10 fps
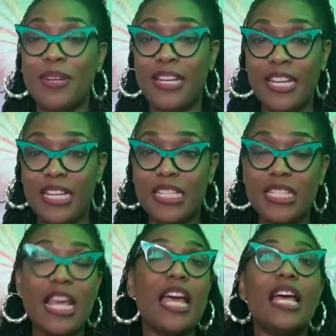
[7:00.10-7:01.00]
what it
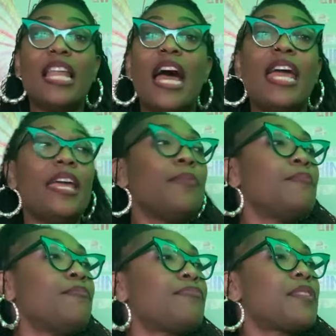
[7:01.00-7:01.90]
is. Like,
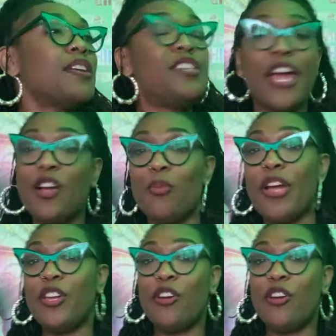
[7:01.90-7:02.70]
decorate